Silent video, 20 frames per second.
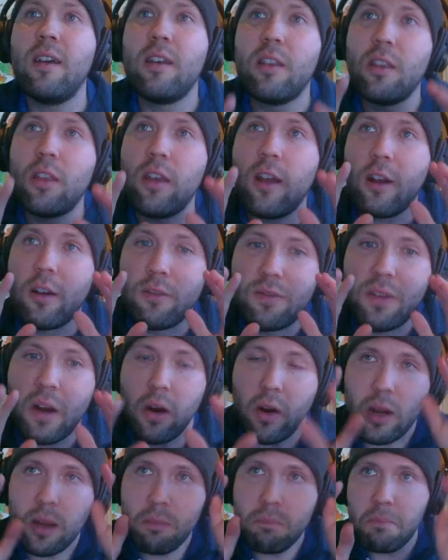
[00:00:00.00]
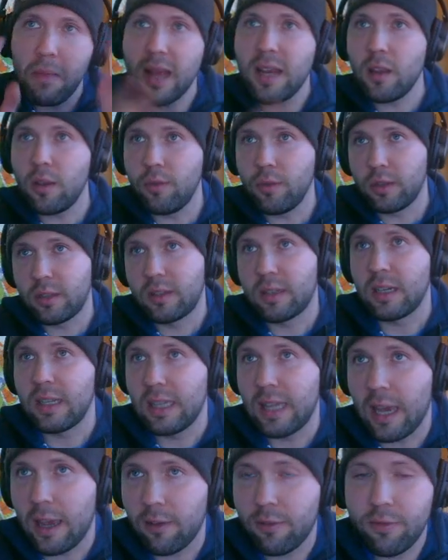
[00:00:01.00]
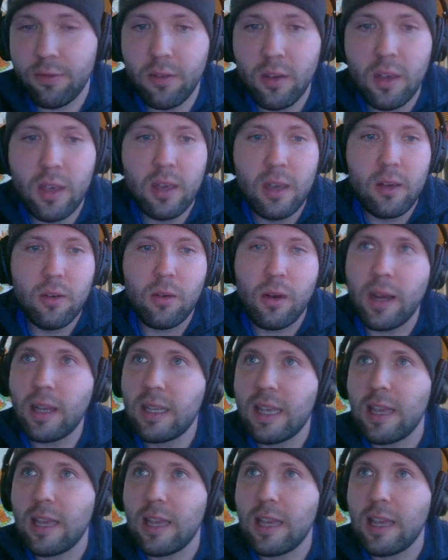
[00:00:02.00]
their very menus to life, right?